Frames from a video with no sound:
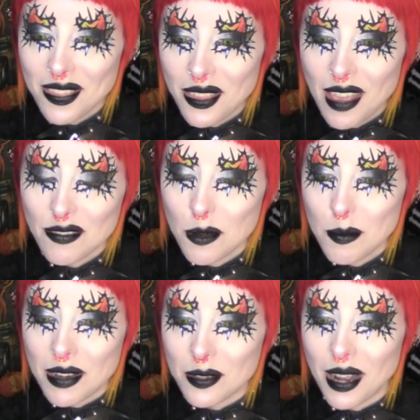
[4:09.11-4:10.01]
and therefore
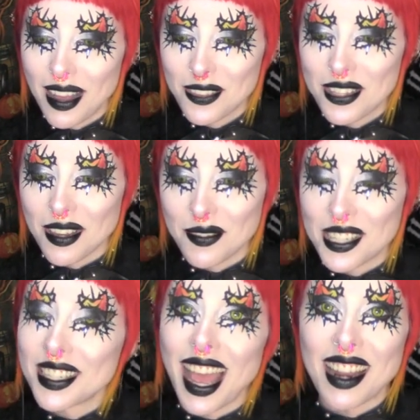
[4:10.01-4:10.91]
mental health
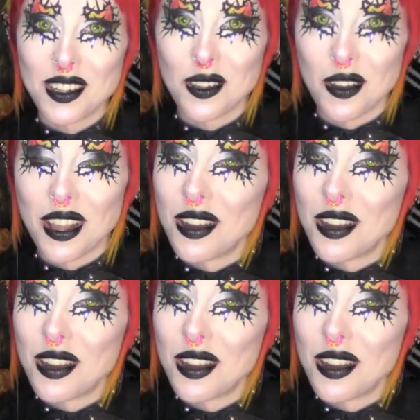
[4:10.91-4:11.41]
services hadn't gone